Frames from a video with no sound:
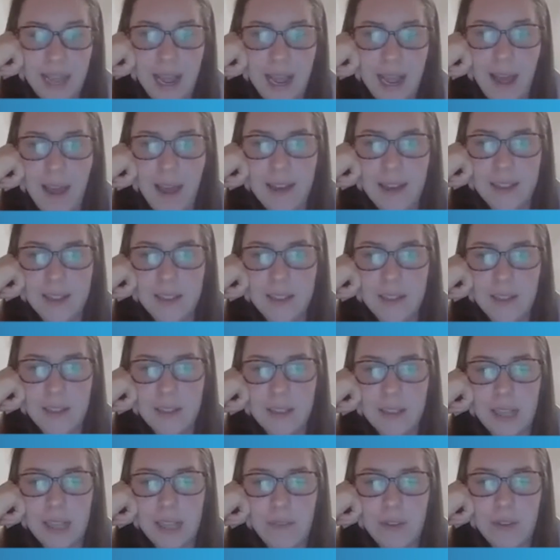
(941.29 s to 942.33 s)
and
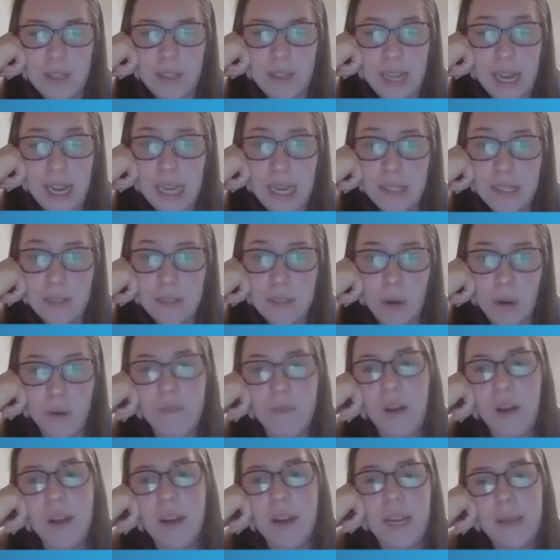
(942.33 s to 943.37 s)
7 days
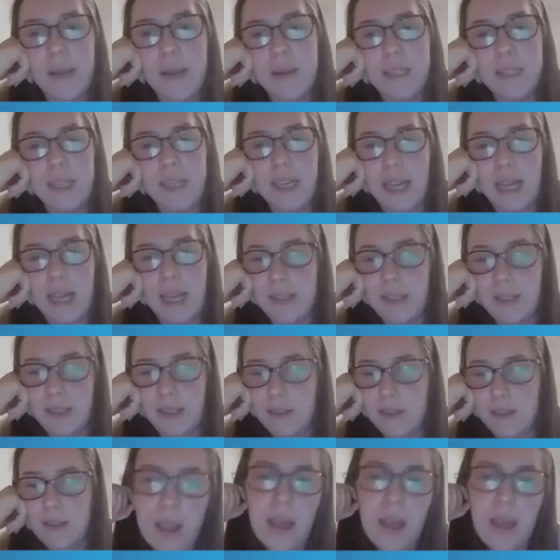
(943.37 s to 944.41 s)
of unlimited
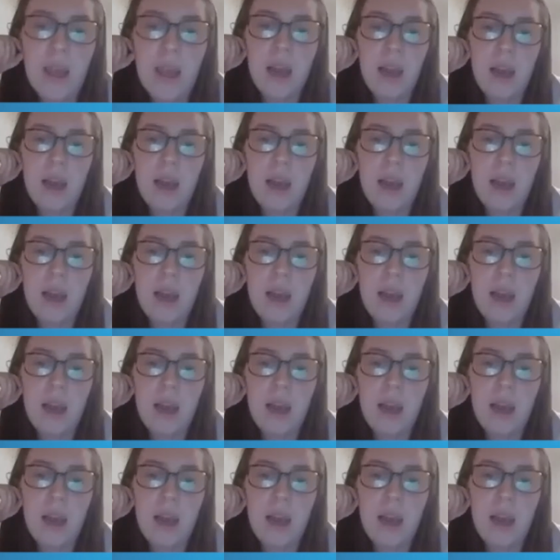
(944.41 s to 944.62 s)
lessons.